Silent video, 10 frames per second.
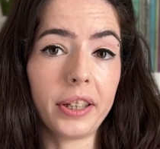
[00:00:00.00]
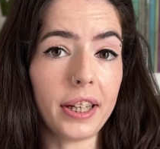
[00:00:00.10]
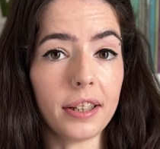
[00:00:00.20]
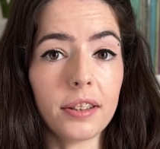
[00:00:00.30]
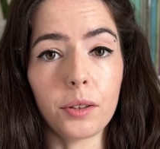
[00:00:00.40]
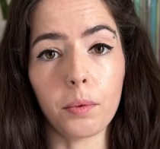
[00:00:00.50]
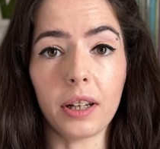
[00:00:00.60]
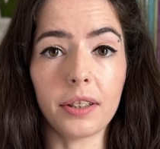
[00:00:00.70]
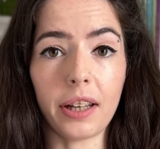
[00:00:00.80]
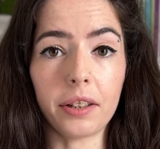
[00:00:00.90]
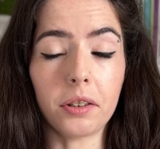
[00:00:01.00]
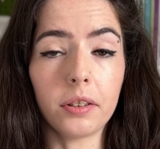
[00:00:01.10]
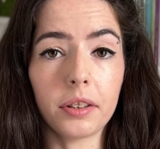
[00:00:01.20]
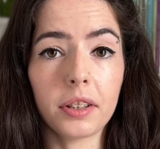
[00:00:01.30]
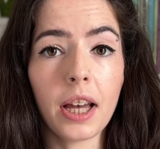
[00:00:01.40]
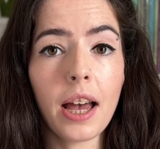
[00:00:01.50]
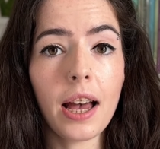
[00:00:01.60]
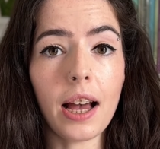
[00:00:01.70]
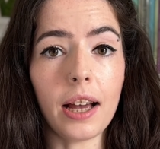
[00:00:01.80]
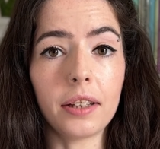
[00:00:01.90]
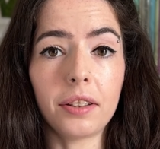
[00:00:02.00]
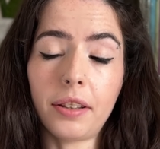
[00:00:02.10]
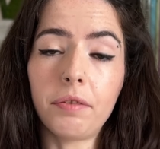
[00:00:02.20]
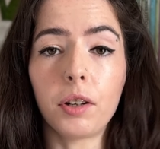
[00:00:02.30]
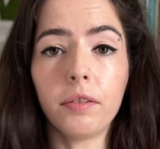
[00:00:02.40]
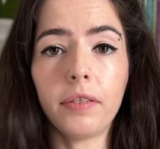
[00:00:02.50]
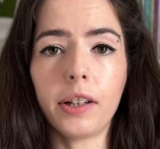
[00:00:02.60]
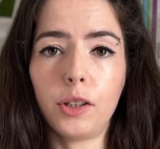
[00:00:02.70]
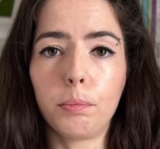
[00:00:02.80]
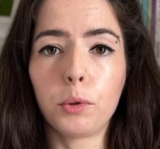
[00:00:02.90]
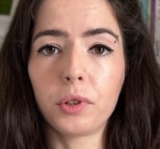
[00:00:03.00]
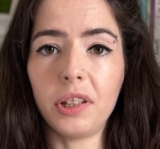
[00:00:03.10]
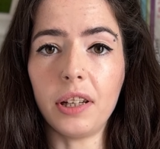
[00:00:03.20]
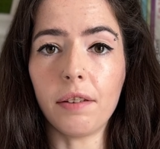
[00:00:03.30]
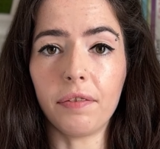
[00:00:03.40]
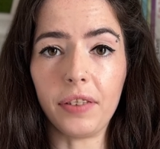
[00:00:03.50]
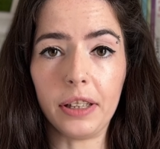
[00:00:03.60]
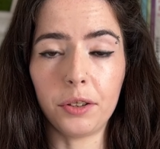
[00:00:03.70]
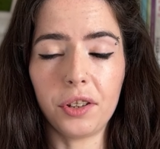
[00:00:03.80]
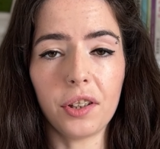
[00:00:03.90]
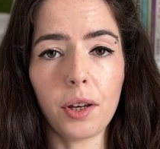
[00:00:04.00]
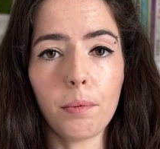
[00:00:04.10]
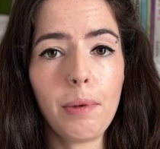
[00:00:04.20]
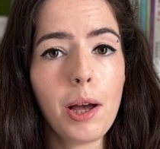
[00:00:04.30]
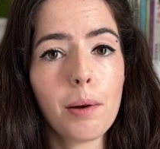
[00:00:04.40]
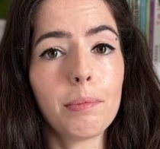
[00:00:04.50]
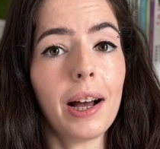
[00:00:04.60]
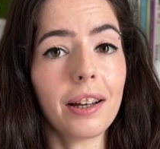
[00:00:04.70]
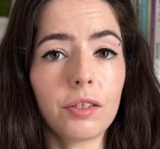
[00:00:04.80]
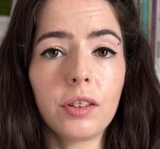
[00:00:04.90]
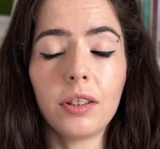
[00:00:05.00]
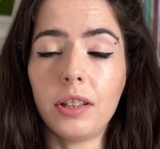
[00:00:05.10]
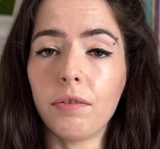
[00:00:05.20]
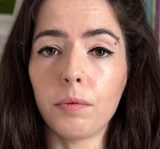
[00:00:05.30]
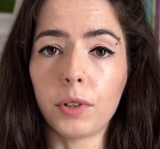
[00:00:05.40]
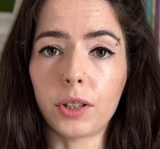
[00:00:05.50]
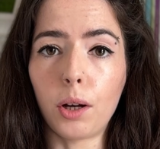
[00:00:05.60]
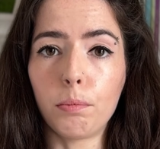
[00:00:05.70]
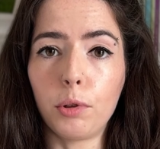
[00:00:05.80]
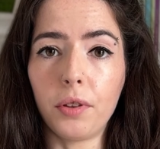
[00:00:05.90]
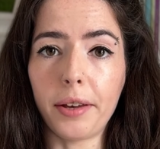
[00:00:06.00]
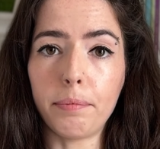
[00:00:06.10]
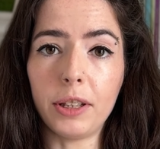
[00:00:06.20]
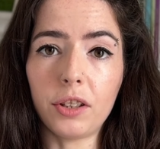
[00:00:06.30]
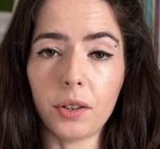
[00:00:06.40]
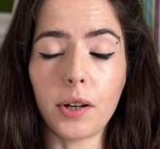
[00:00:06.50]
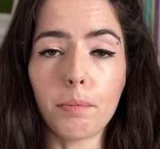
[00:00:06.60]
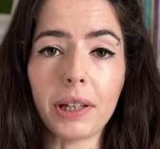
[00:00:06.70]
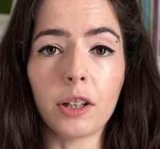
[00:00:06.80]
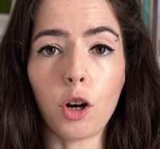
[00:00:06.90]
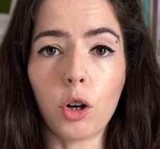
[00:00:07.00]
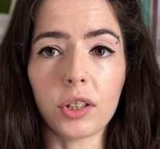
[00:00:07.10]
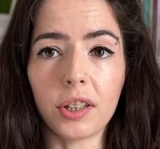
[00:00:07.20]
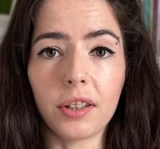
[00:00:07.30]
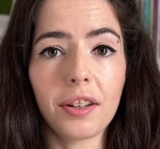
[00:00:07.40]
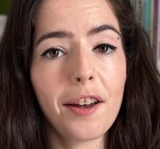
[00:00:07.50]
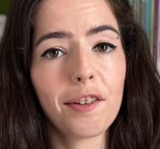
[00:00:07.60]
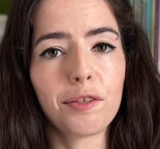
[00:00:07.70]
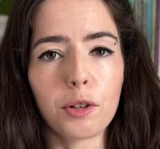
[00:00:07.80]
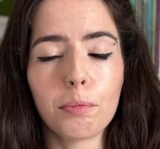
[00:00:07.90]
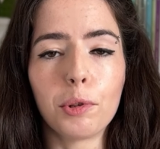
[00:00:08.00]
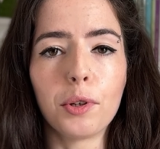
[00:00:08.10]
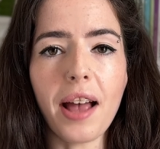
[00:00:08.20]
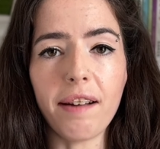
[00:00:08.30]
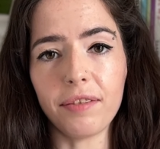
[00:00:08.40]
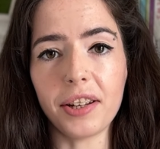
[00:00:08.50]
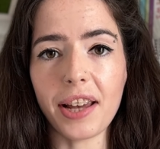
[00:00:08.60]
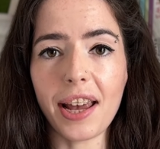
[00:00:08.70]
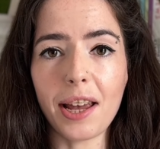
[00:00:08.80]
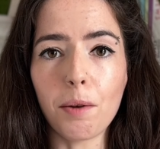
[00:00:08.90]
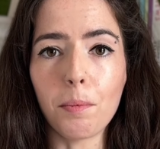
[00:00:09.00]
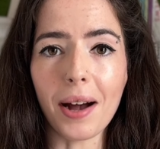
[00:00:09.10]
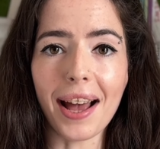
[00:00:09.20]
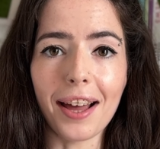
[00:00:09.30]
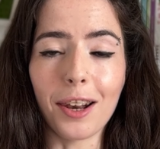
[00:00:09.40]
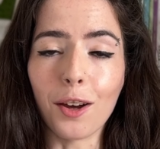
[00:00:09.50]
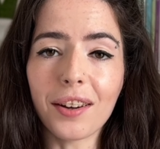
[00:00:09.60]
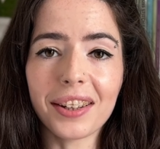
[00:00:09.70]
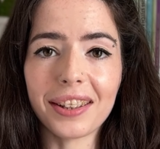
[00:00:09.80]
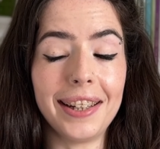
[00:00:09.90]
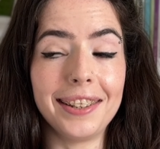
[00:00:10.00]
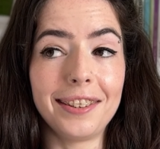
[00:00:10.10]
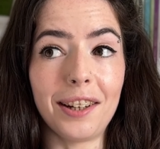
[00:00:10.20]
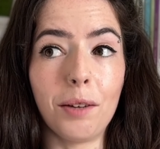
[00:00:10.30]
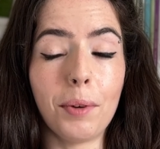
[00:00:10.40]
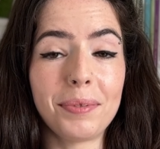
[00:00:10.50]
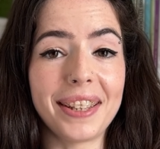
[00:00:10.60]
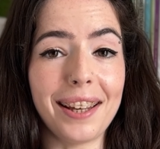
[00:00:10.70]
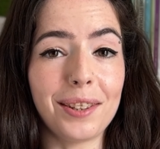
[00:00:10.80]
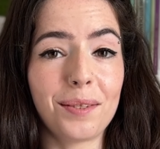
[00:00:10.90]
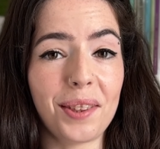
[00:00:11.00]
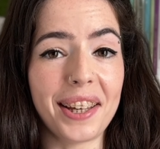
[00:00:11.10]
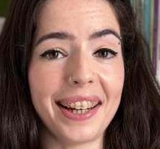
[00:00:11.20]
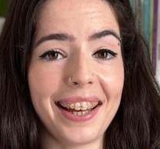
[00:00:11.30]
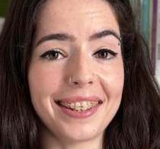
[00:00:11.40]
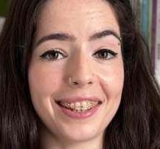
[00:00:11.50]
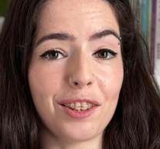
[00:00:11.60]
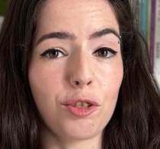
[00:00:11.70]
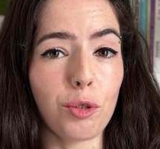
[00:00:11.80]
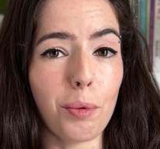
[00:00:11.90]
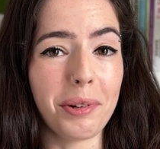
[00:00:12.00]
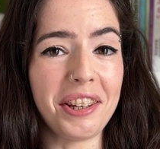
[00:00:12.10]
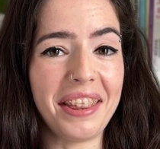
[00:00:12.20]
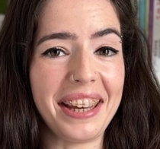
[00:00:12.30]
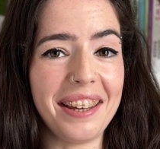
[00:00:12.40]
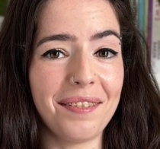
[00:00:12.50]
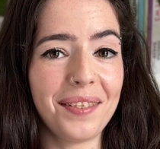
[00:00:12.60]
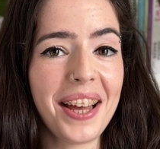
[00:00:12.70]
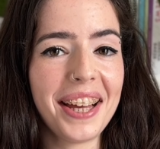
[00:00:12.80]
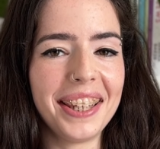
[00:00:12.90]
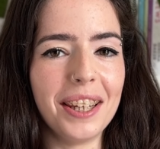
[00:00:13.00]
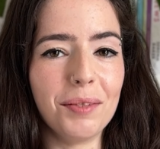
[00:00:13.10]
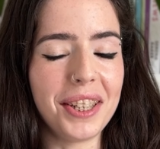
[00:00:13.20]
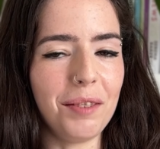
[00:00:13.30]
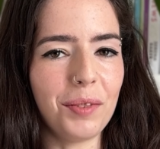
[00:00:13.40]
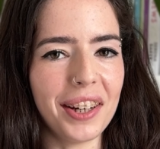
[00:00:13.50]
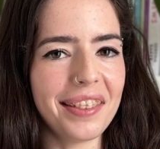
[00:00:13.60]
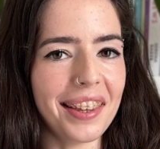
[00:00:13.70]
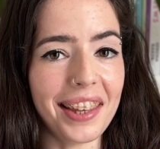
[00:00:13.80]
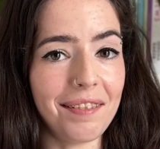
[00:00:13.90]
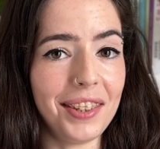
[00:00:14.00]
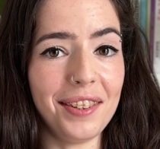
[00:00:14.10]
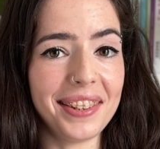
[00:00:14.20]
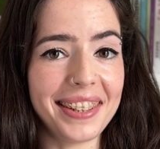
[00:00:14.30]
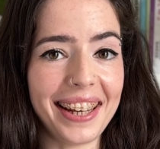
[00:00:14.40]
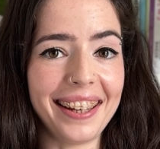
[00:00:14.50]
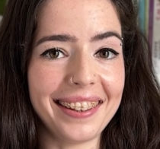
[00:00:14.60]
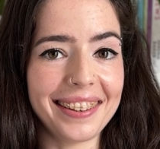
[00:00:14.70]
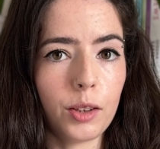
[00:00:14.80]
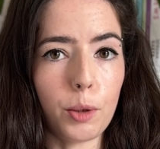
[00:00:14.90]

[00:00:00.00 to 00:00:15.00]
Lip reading: kids as well as adults, and they've got a very sporty feel to them, but as you can see from the sample, they've been sewn up in a cotton for a more everyday wear look, and I'm obsessed with the classic Strawberry Thief Liberty print that they've used here.